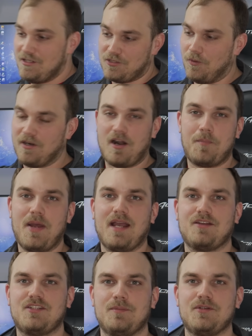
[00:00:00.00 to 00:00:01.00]
So what did our
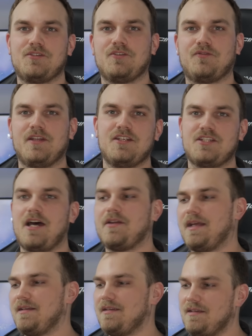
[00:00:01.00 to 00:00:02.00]
package temperatures finish
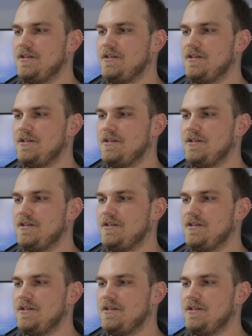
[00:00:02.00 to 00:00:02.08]
out at?